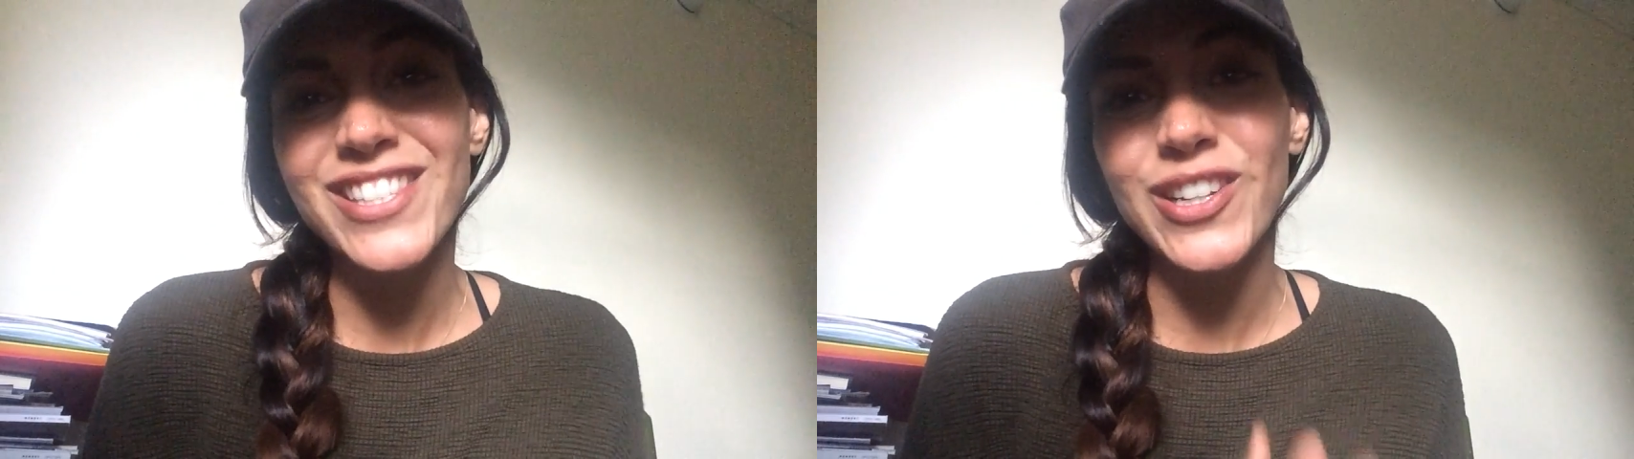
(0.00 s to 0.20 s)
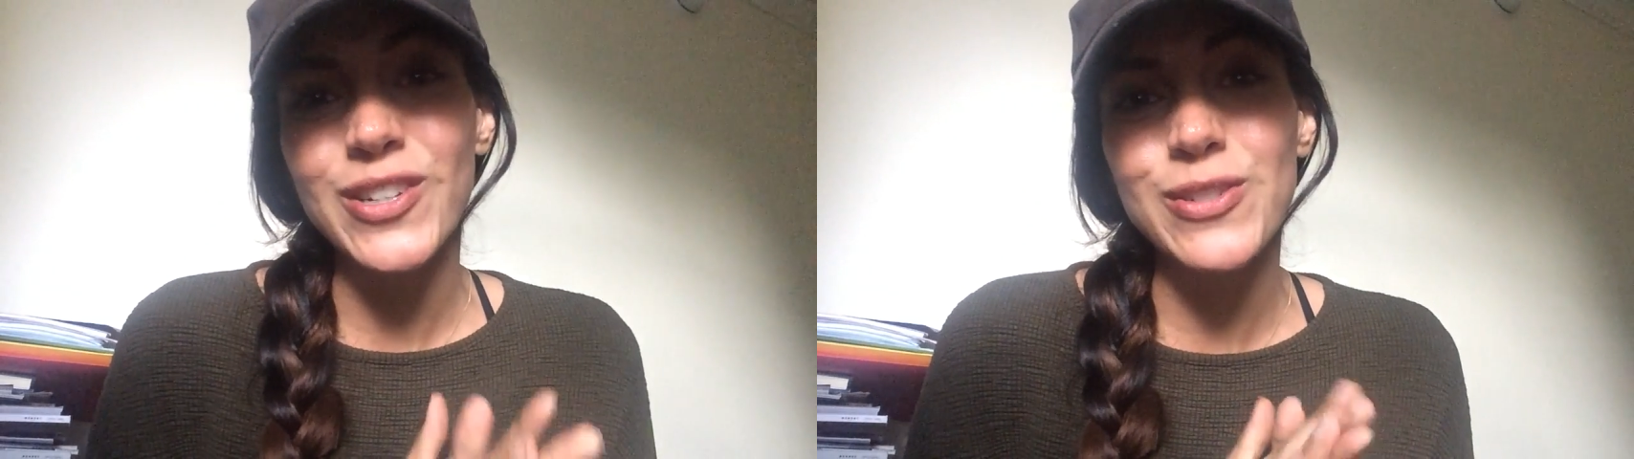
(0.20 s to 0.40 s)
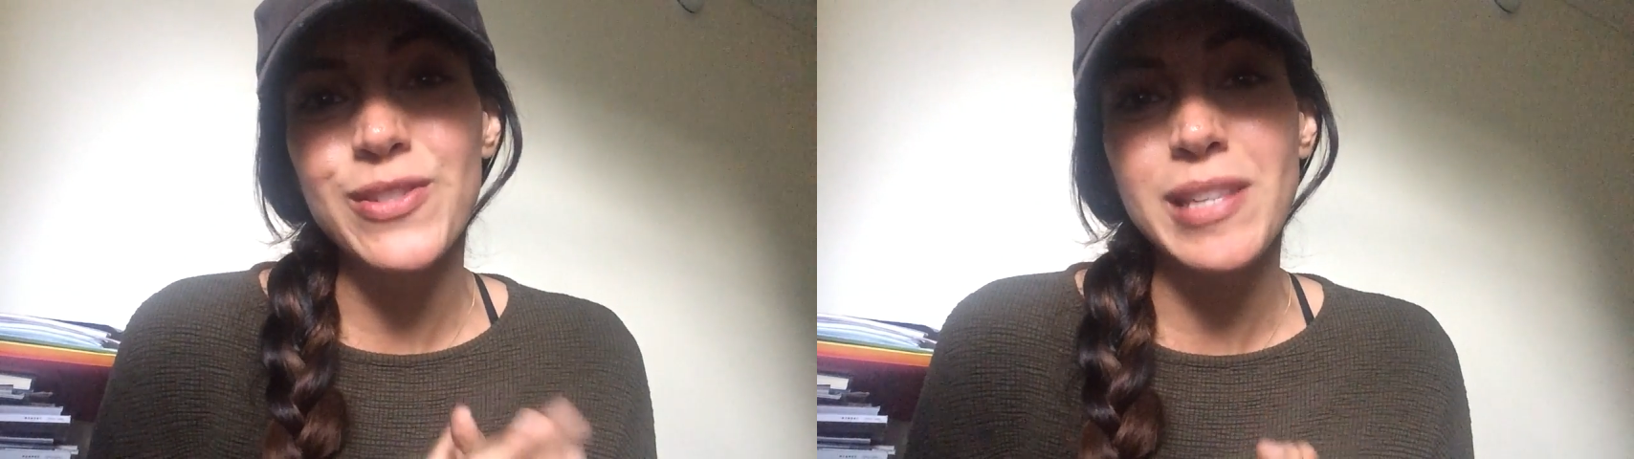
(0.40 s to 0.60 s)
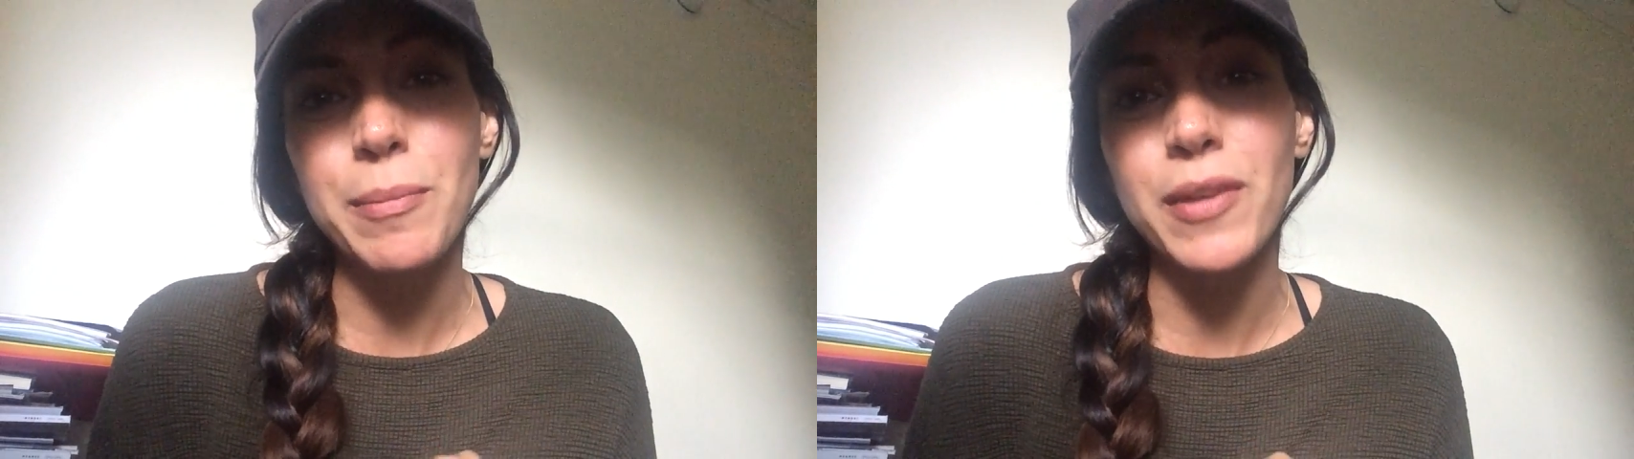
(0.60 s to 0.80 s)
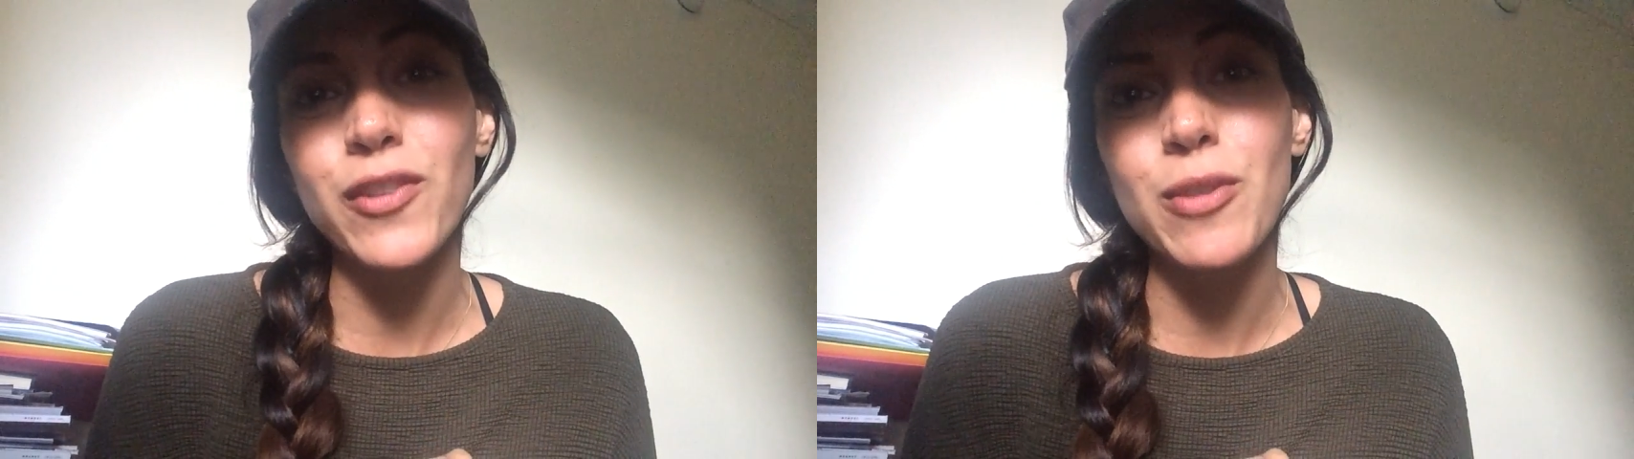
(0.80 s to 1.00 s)
So
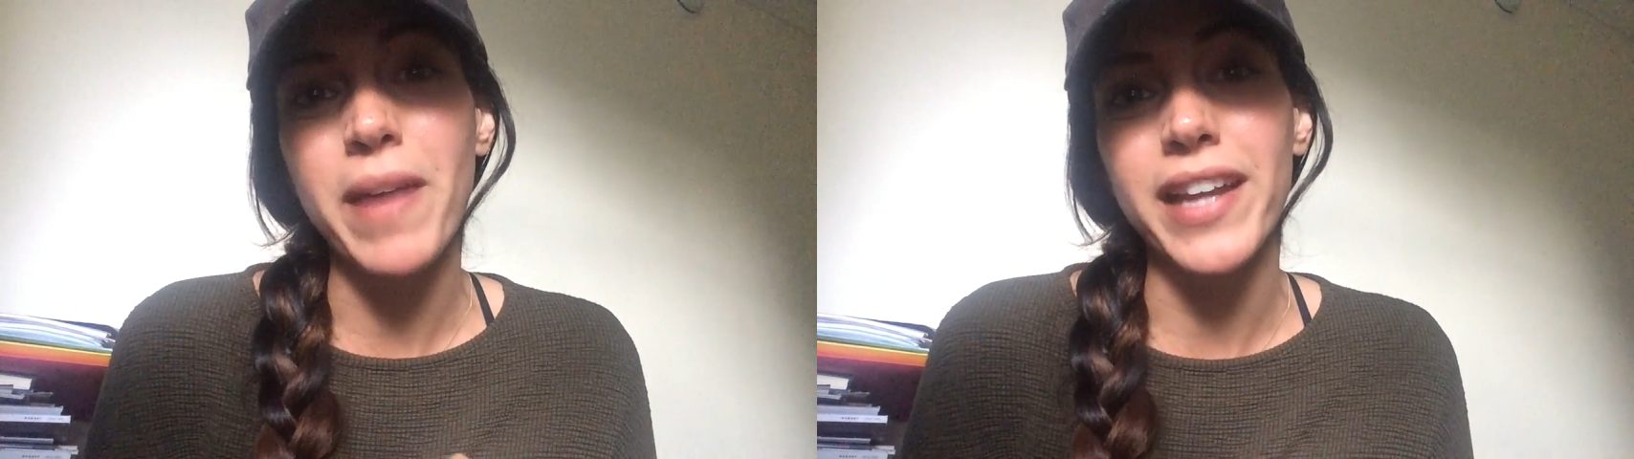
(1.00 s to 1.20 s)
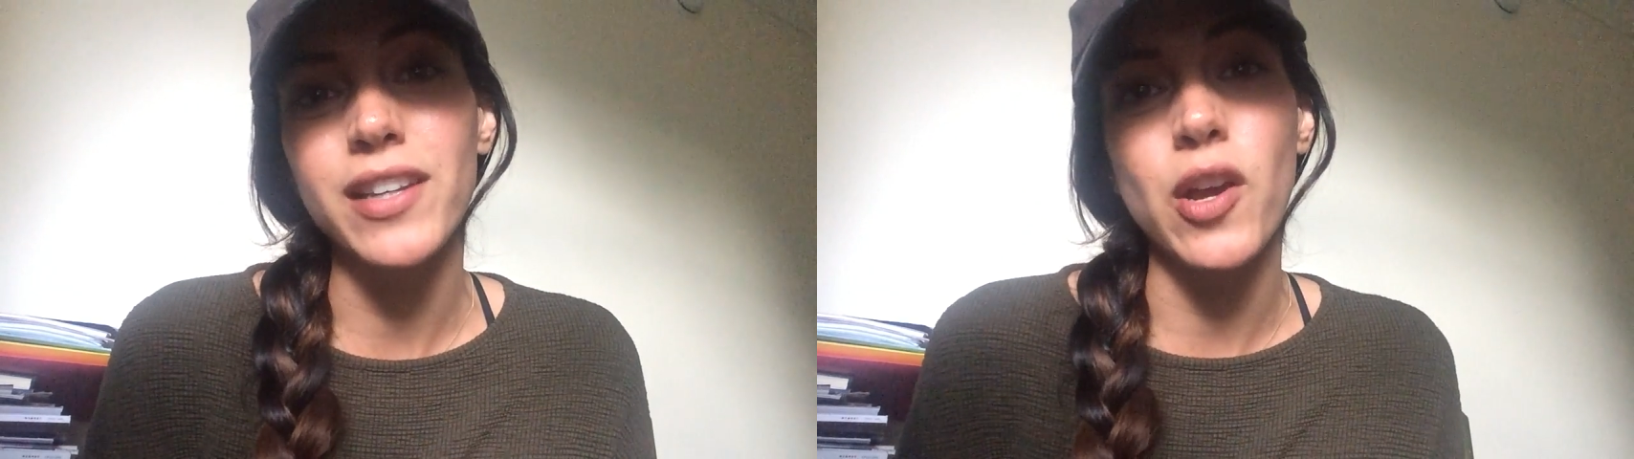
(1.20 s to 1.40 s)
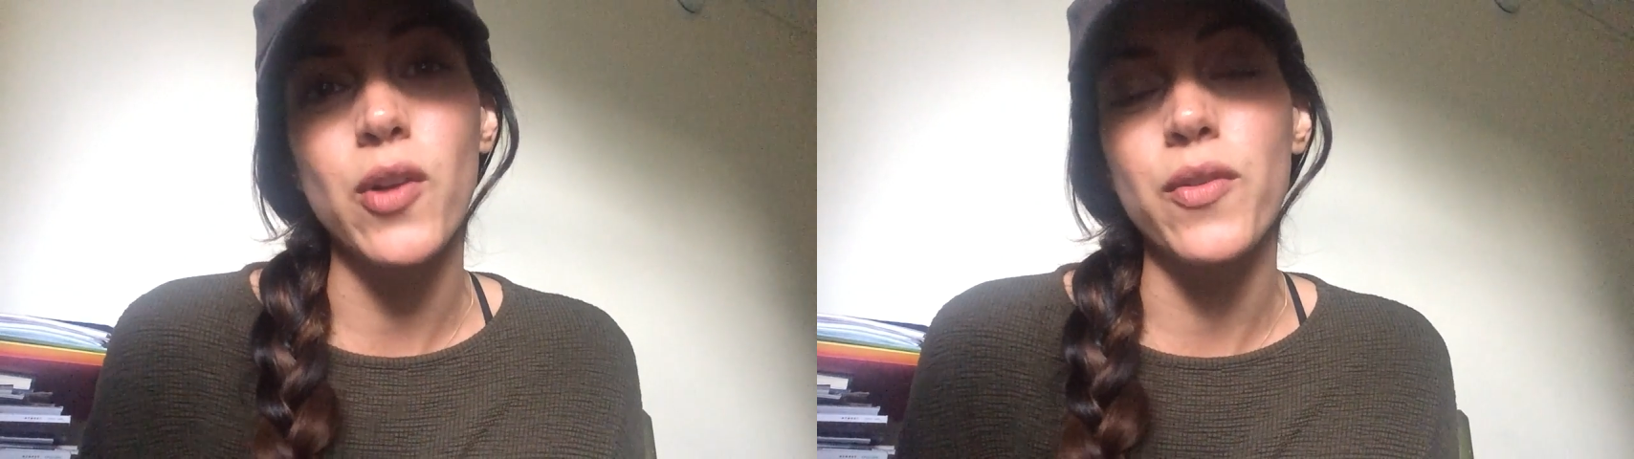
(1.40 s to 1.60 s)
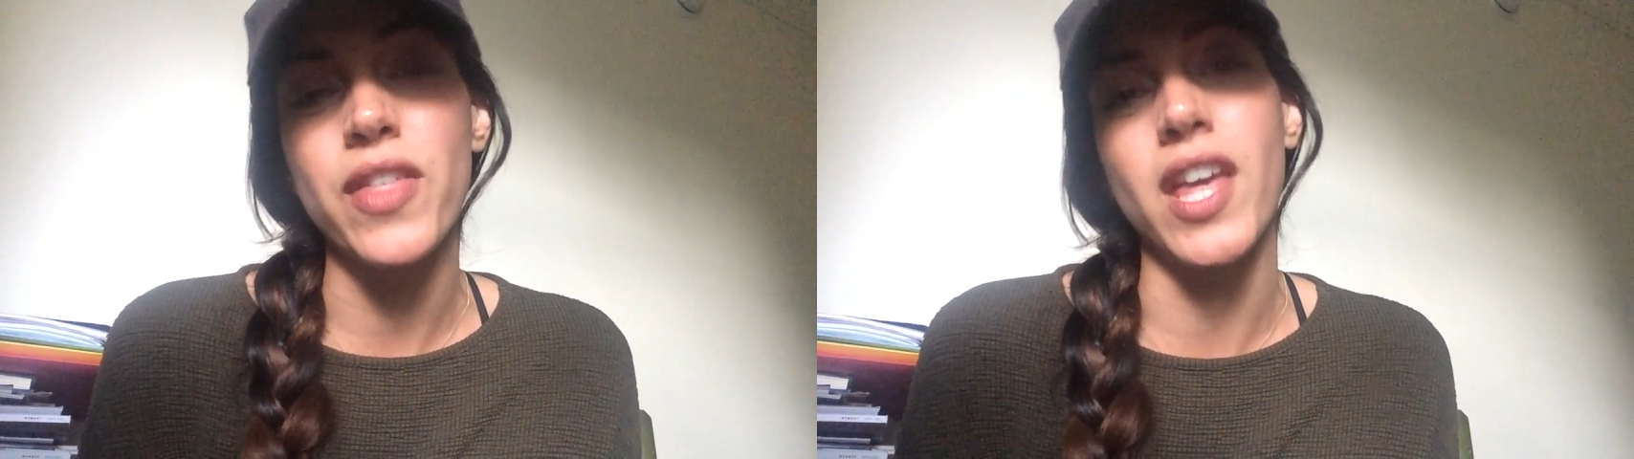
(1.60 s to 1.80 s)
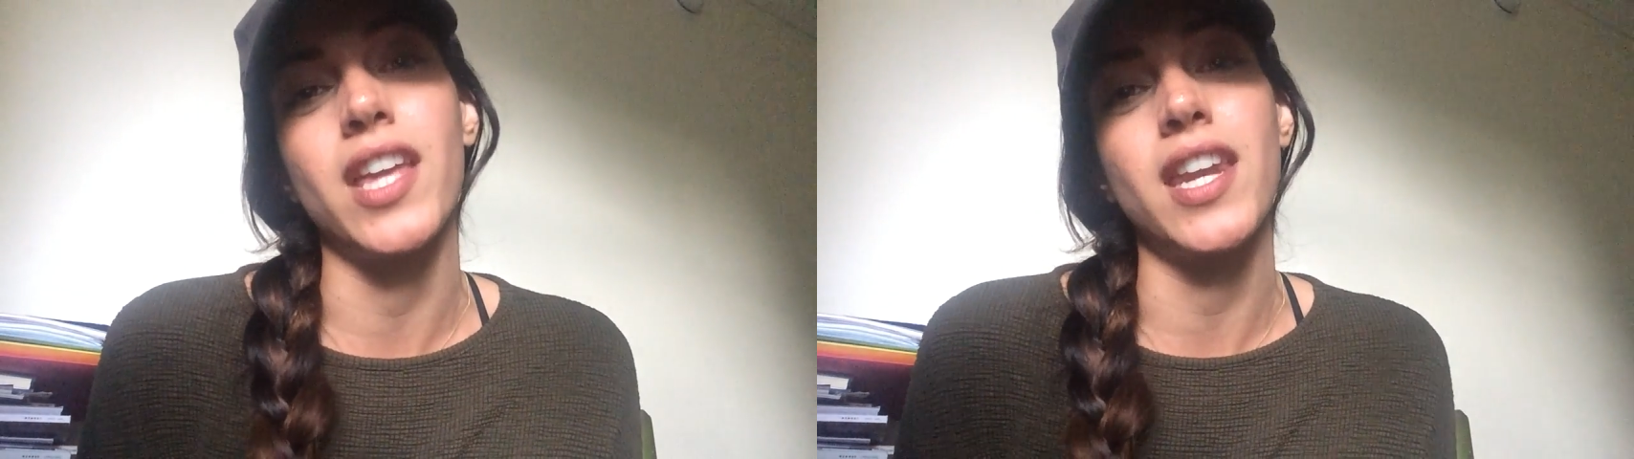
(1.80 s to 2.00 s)
some of you might know
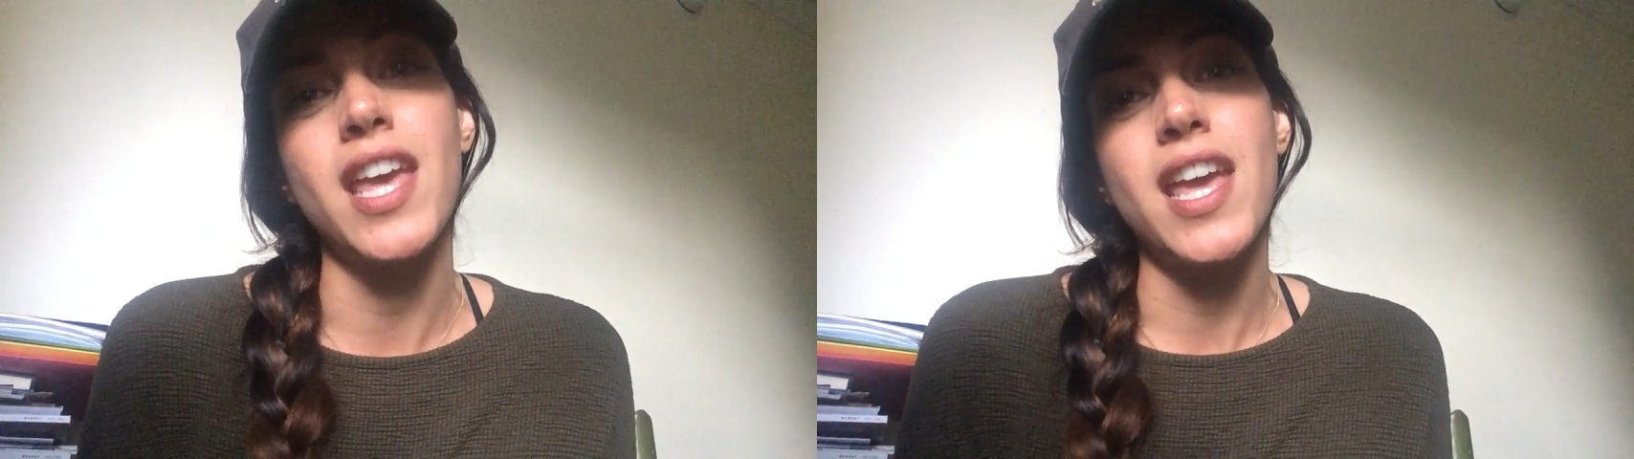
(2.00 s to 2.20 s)
that